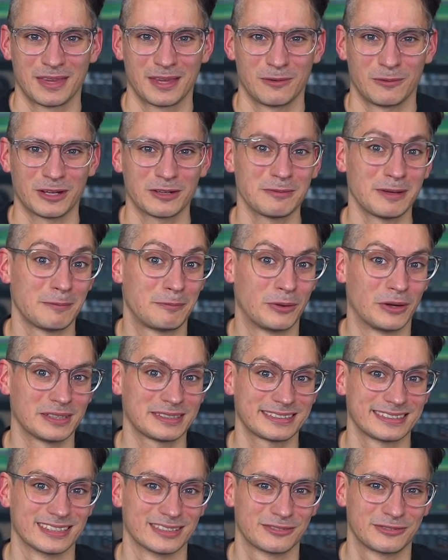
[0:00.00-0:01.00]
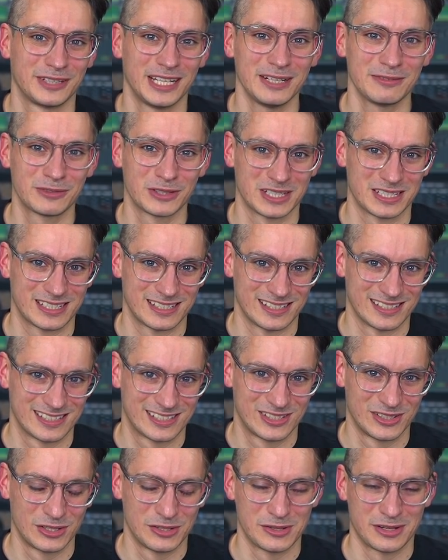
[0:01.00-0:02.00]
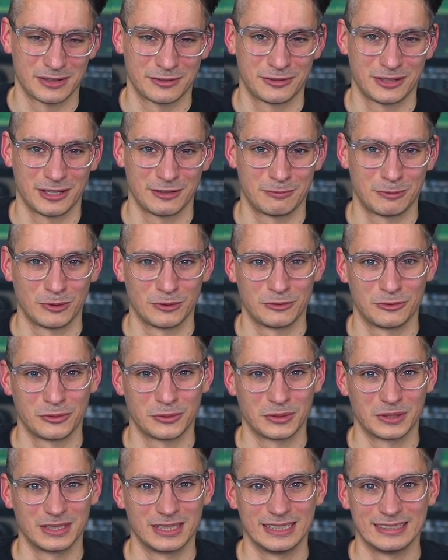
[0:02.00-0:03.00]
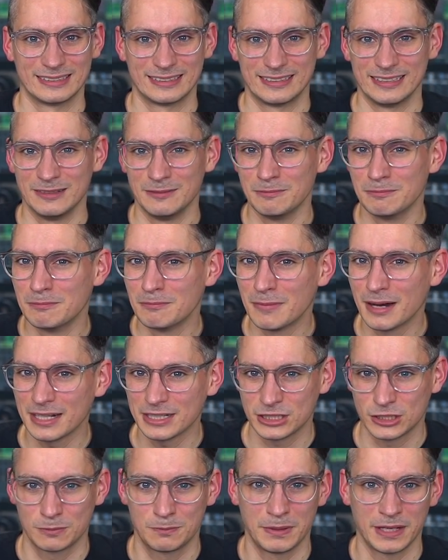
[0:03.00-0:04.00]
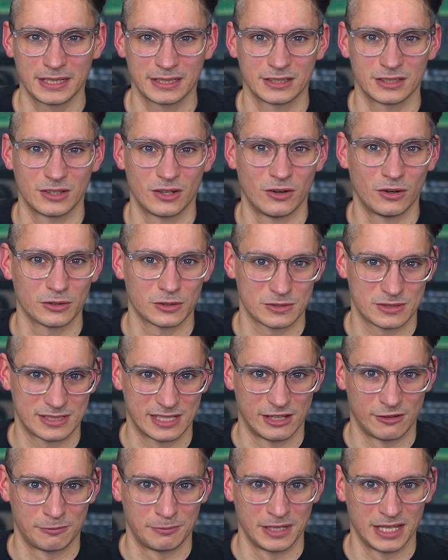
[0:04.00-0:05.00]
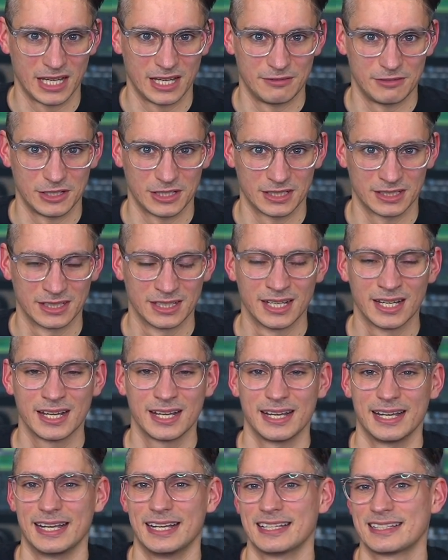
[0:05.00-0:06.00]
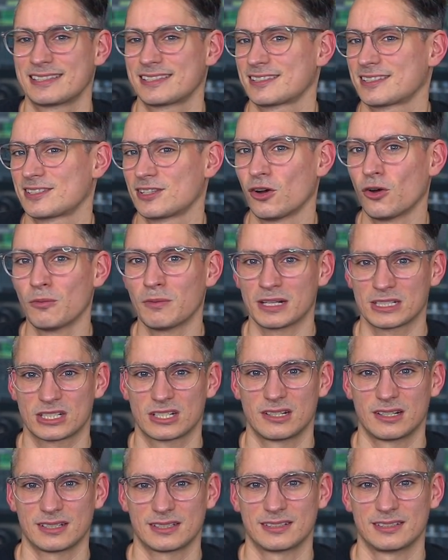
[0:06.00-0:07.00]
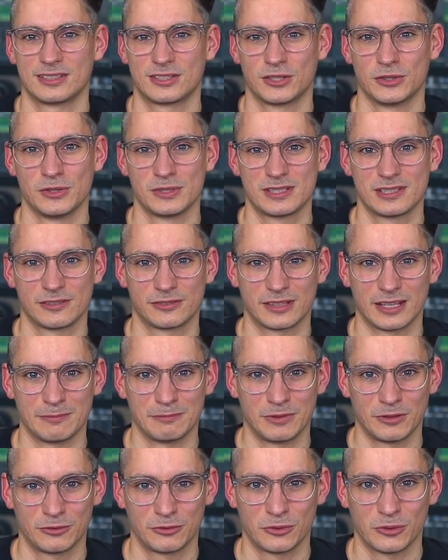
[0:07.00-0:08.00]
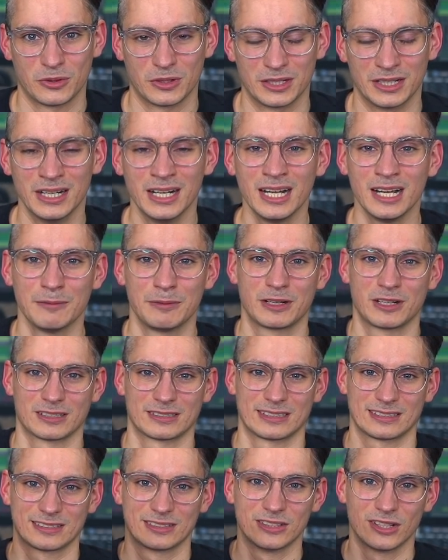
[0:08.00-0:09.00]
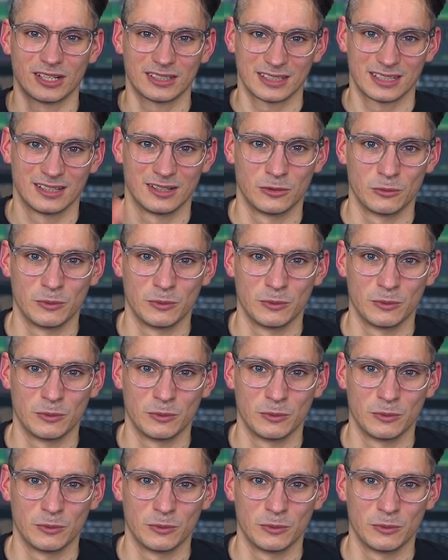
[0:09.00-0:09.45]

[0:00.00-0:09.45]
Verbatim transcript: One of my personal favorites in Studio One five point four is the much better autosave behavior. It's so much less intrusive than before, because it's not a